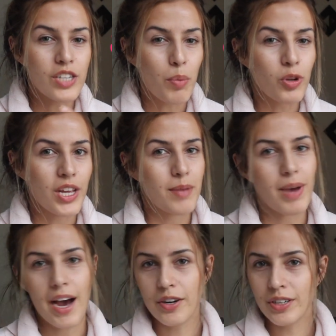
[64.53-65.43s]
double A
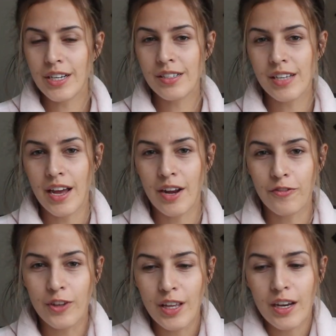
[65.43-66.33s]
batteries, and I
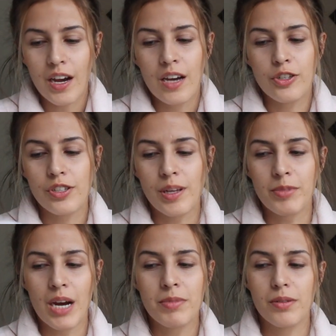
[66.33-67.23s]
feel like I just
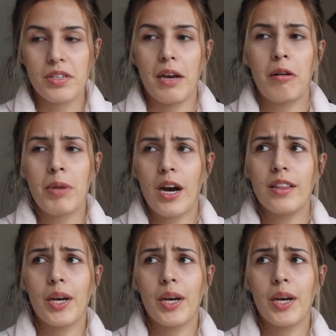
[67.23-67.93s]
sometimes I was like, oh my god,